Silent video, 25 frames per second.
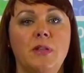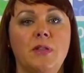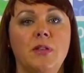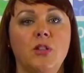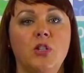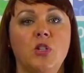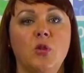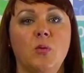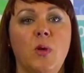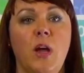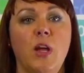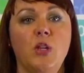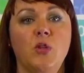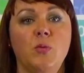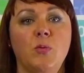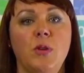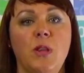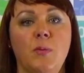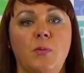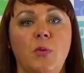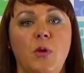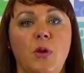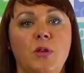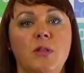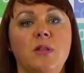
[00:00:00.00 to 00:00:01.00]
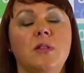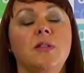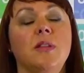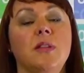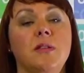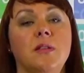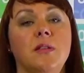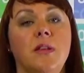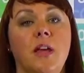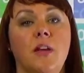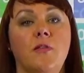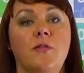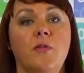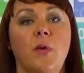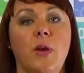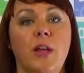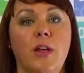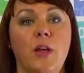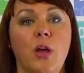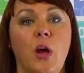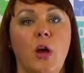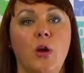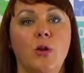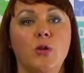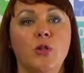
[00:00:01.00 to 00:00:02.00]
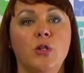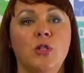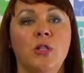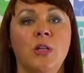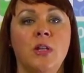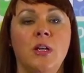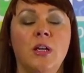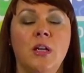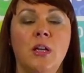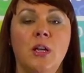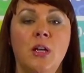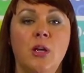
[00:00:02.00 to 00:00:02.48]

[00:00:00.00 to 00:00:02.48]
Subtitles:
situation where the person doesn't get fully coached.